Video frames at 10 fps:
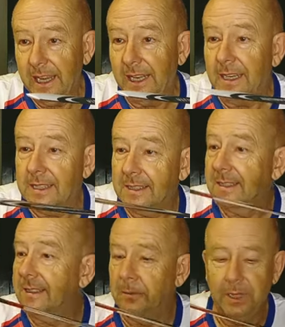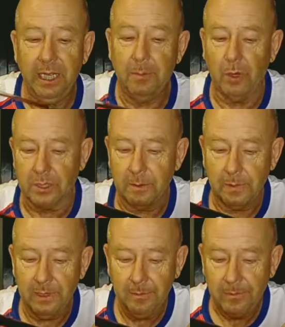it is really
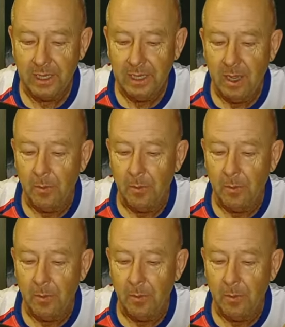possible,